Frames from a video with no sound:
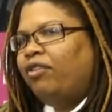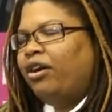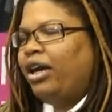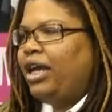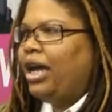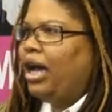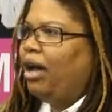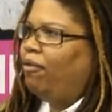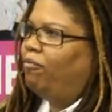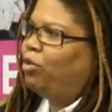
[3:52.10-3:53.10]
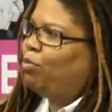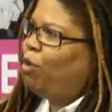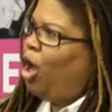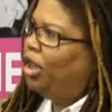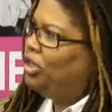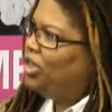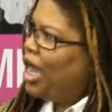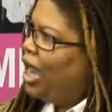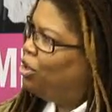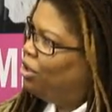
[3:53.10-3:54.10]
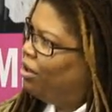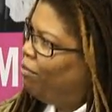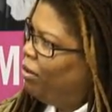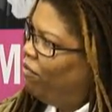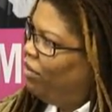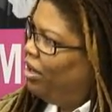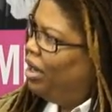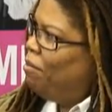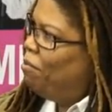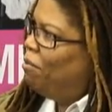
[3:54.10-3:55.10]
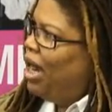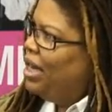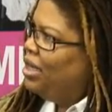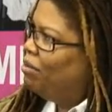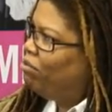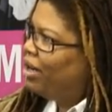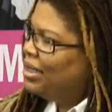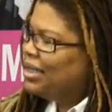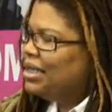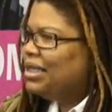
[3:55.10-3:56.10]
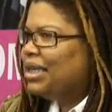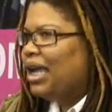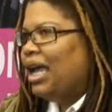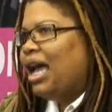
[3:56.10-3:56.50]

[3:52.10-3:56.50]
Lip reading: very small in stature, but very mighty in presence.